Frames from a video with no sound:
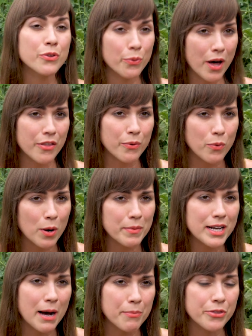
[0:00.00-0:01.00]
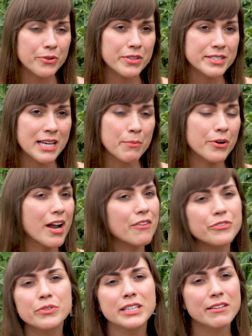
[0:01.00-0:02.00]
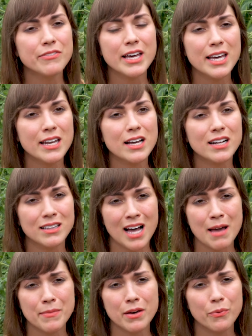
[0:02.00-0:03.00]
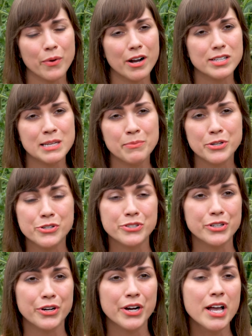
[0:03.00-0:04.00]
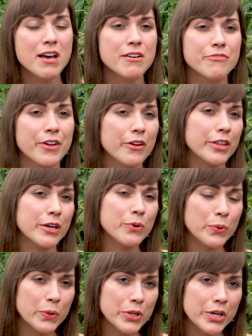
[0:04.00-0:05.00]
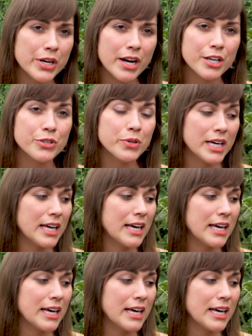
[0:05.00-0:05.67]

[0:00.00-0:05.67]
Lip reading: the weather warming up through the summer. Now, if you live in a climate where temperatures are fairly cooler, you can